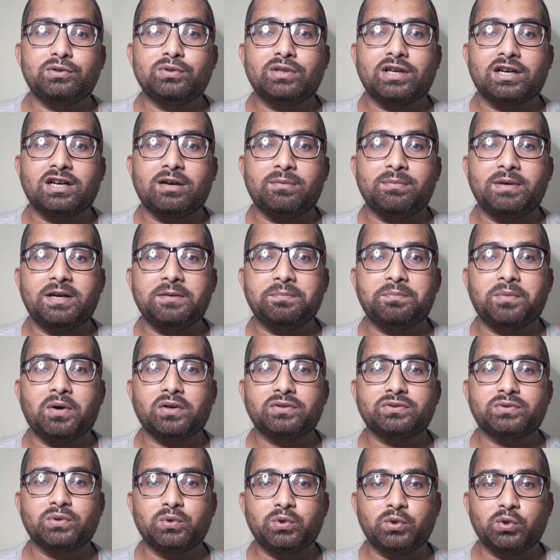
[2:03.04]
the comment
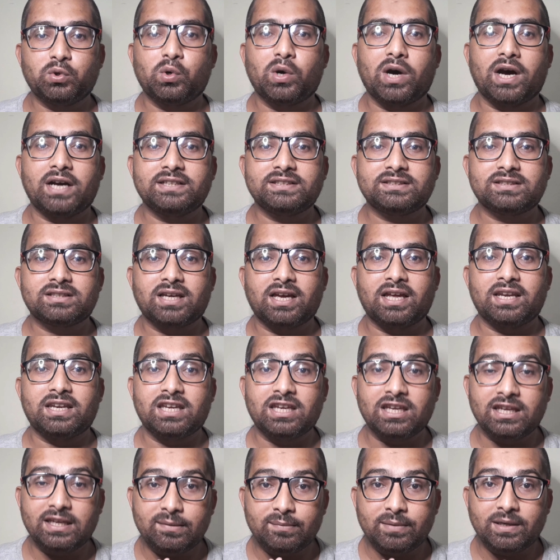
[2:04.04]
box, or you guys can
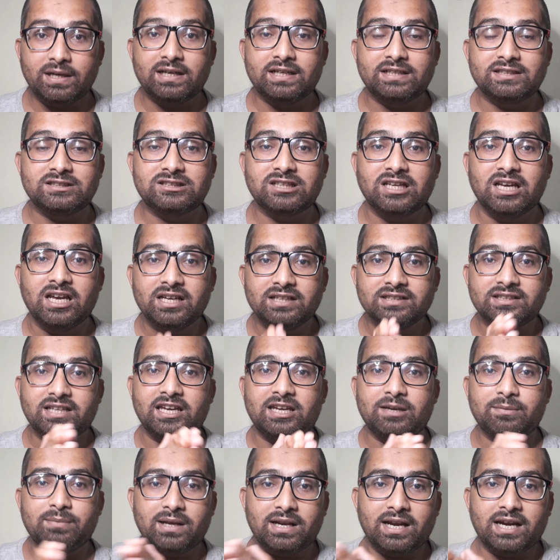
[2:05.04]
email us. The
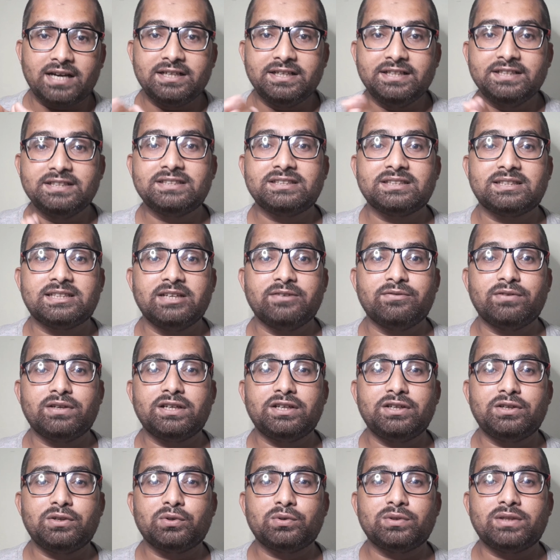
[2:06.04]
email ID is given
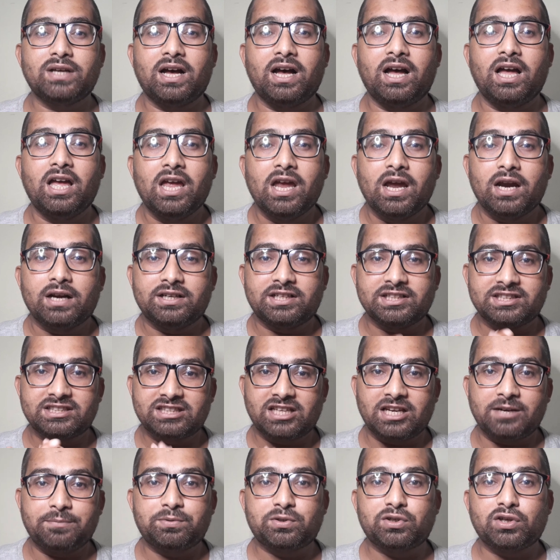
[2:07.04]
into the
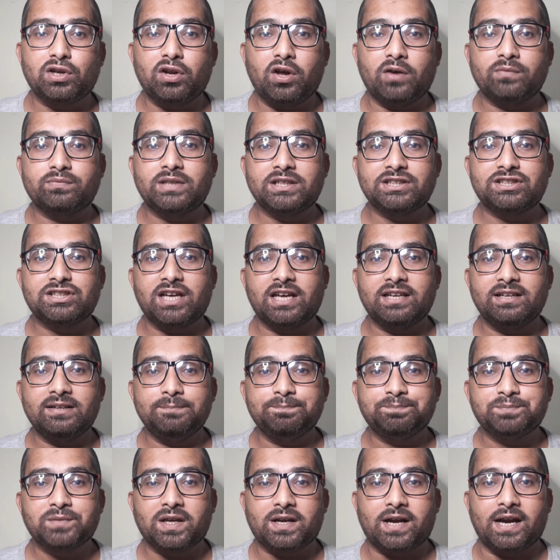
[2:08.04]
description of the channel,
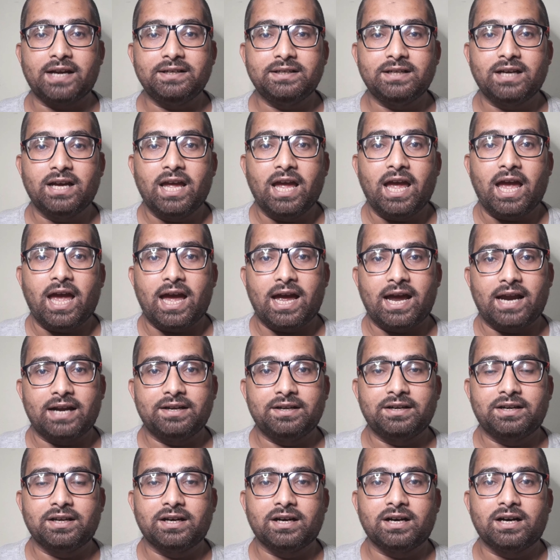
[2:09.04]
right?
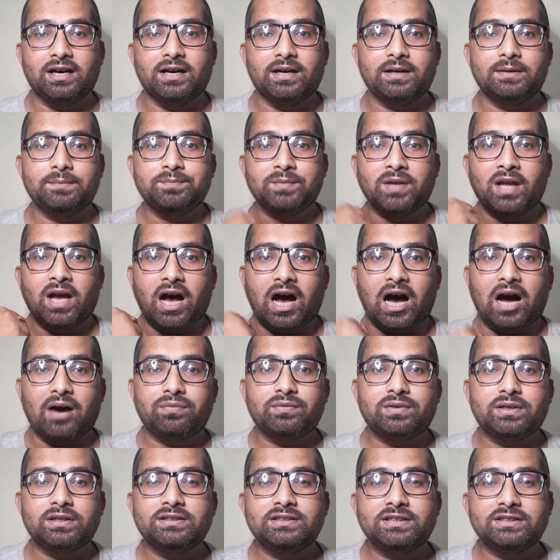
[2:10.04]
And
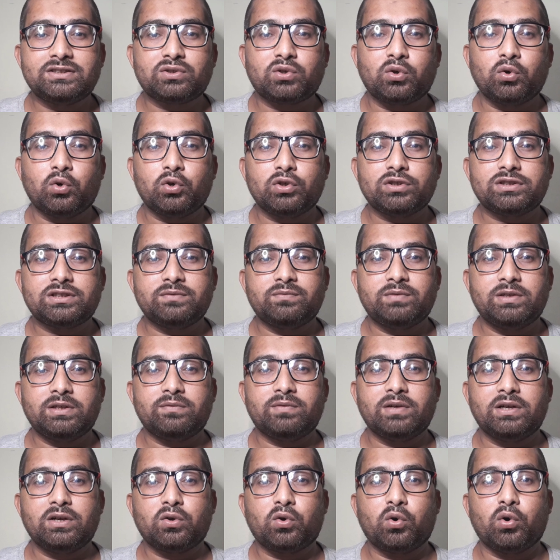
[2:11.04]
after this course we
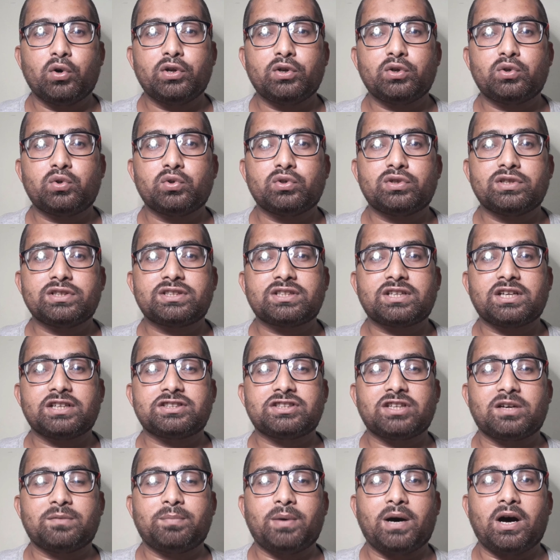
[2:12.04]
will going to discuss
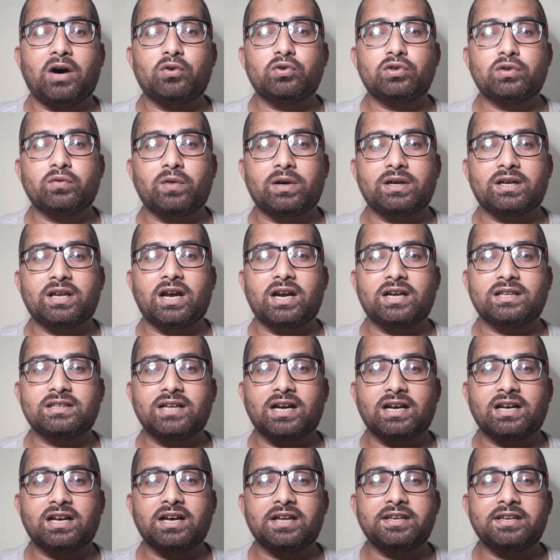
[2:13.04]
about what are the
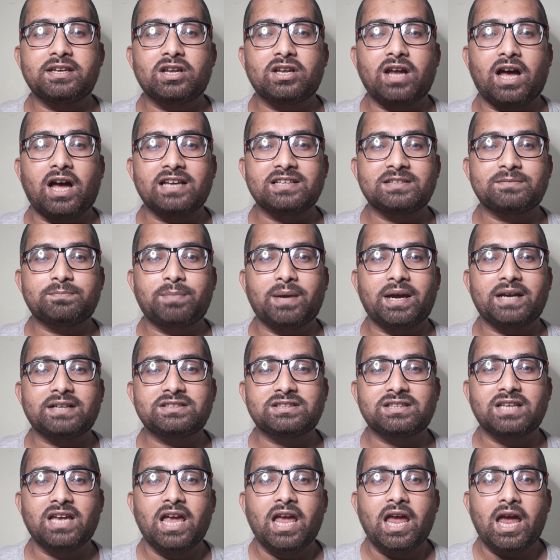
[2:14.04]
career
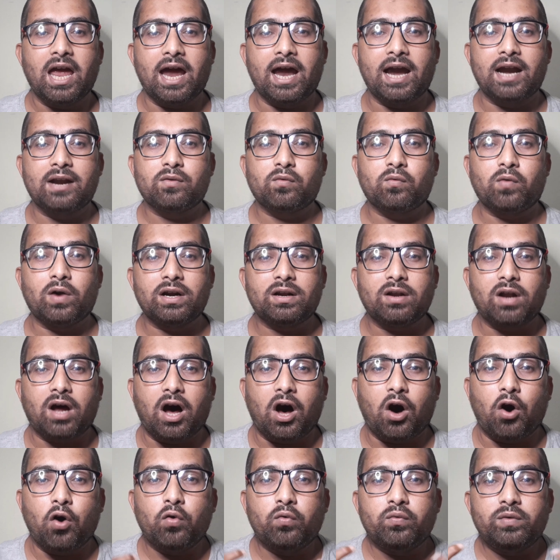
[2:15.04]
aspects and
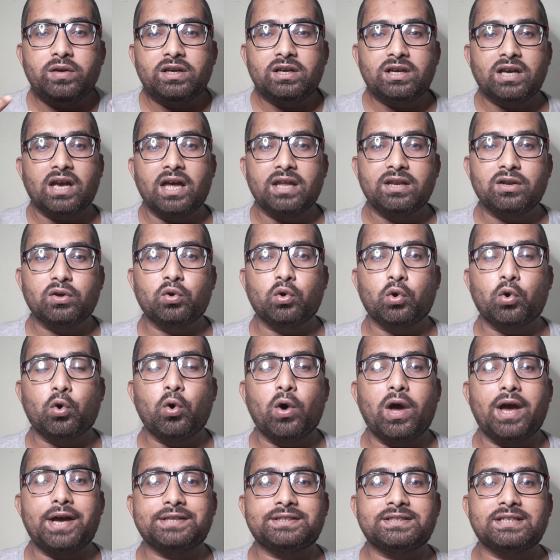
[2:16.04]
how we can grow
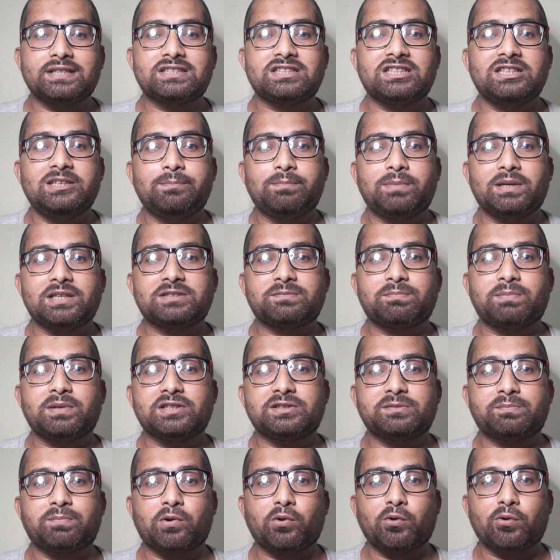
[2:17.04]
as a C++
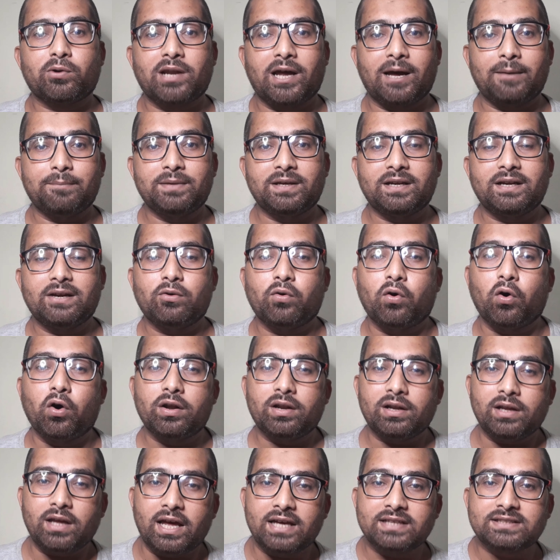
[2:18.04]
programmer
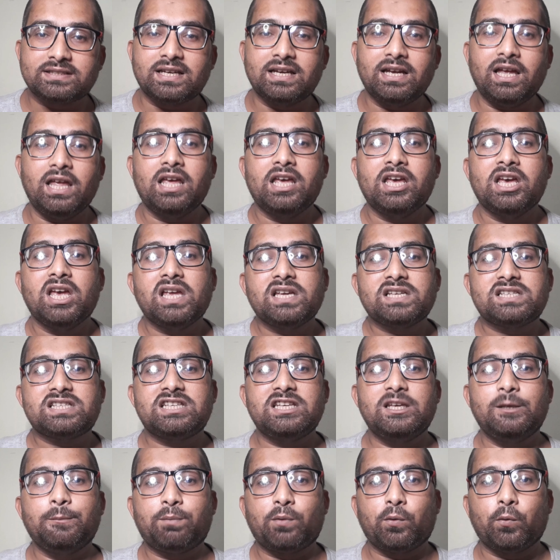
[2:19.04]
or as a
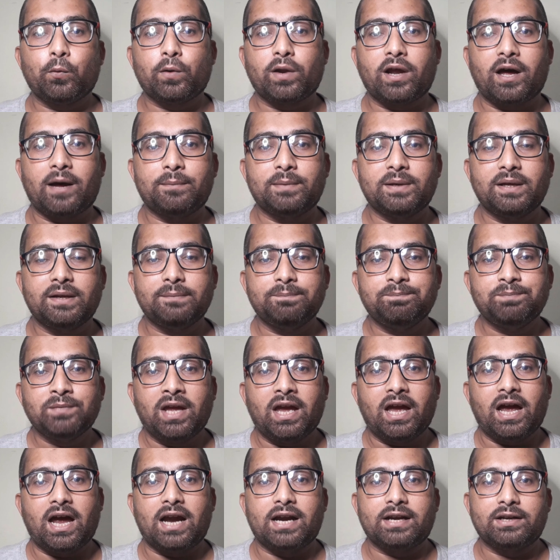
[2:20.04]
C programmer.
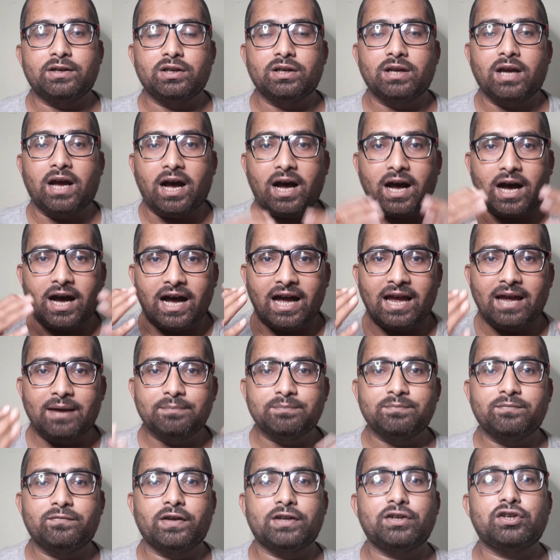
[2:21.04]
And I
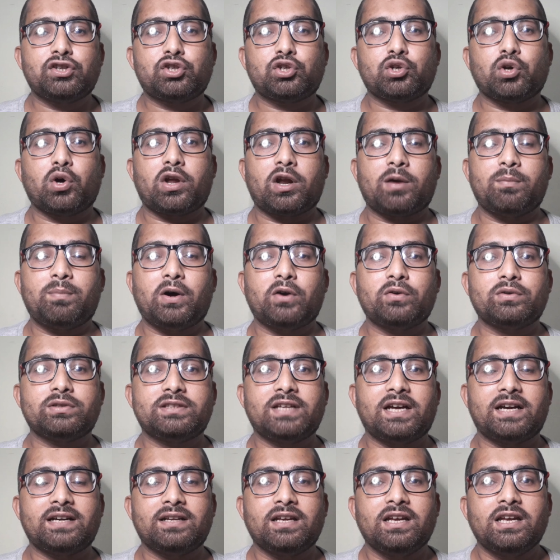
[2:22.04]
am very sure about
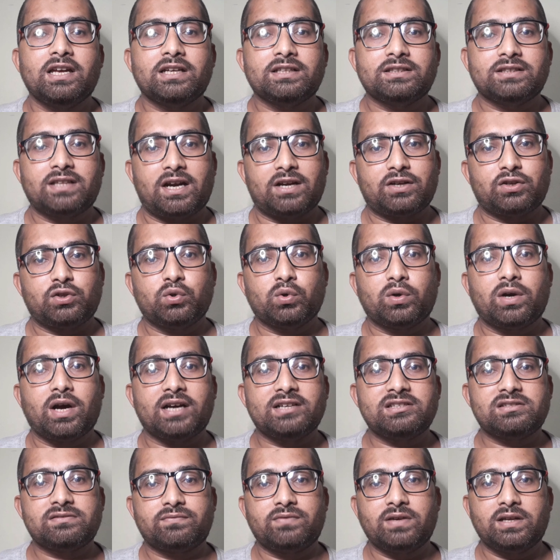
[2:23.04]
that you
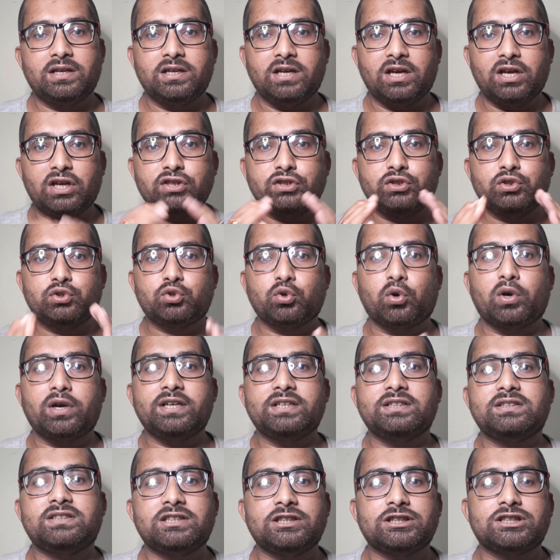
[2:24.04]
guys will enjoy
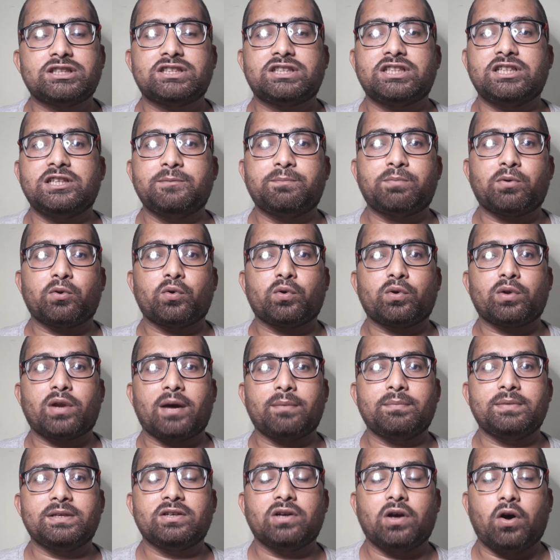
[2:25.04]
this C
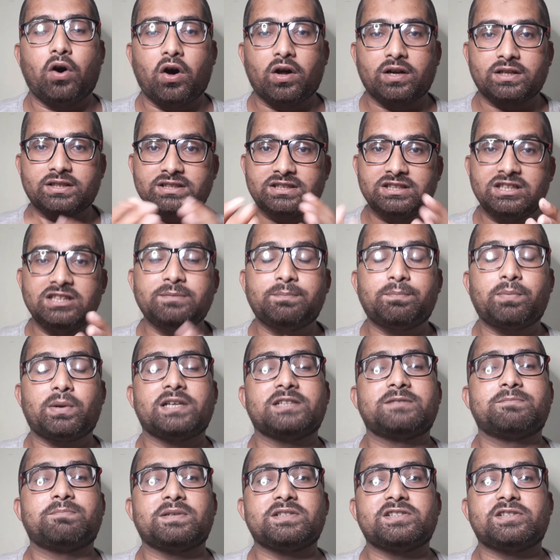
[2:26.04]
programming or C++
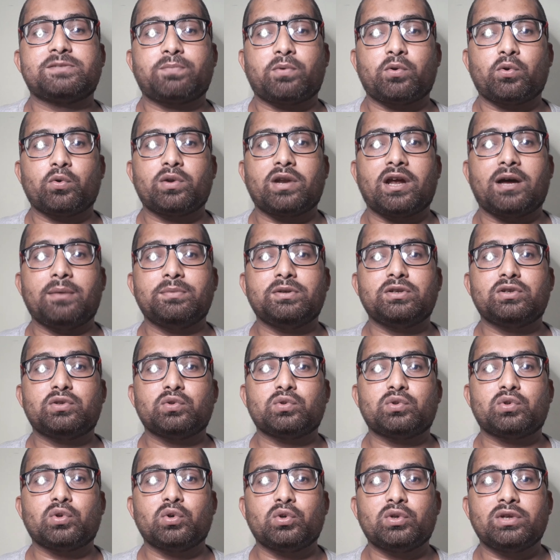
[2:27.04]
programming
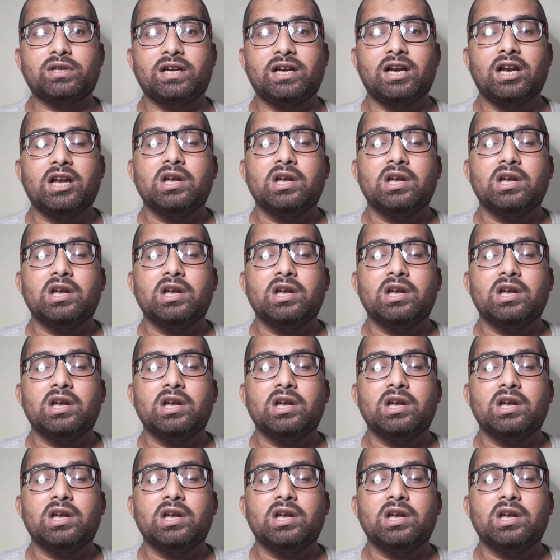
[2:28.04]
tutorial